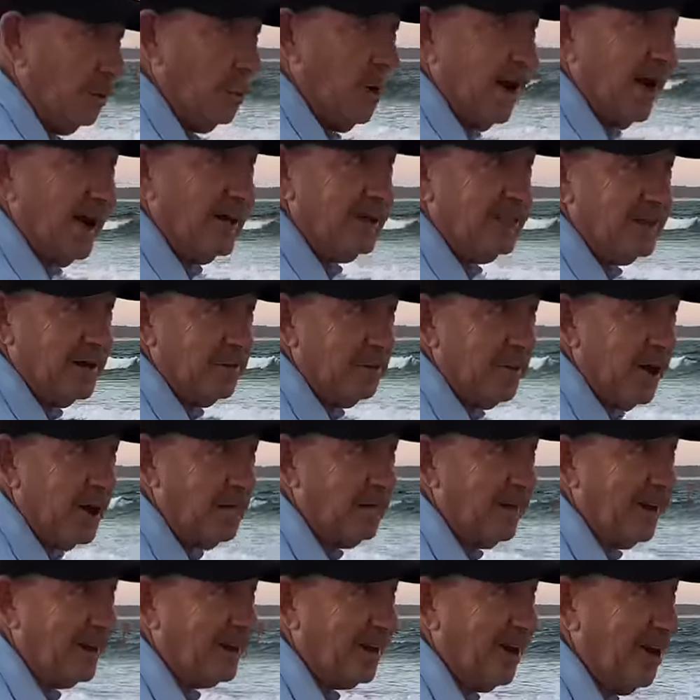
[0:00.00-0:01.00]
wade their way
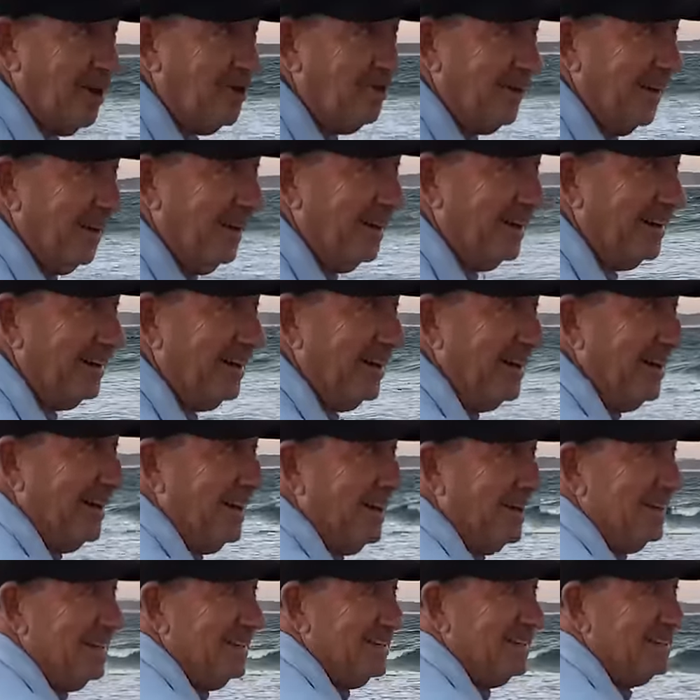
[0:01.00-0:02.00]
back over.
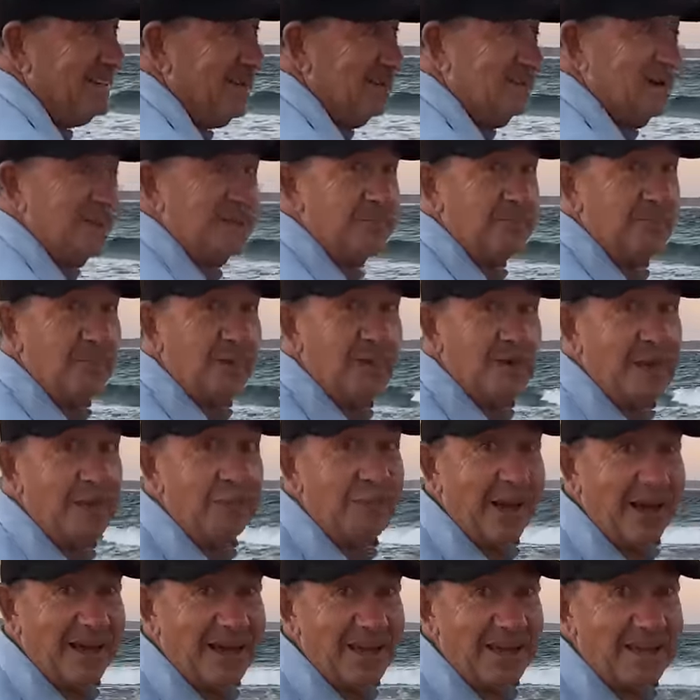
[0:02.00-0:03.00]
Someone's
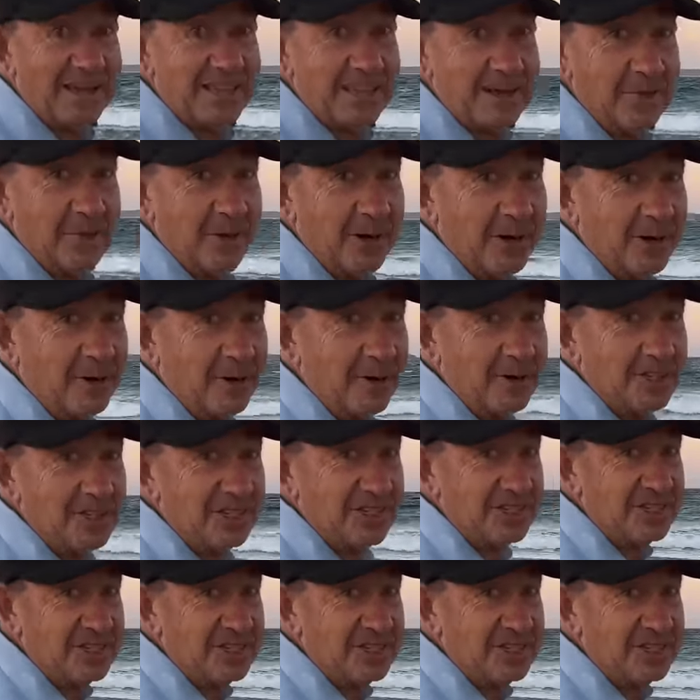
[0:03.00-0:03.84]
piggybacking someone across the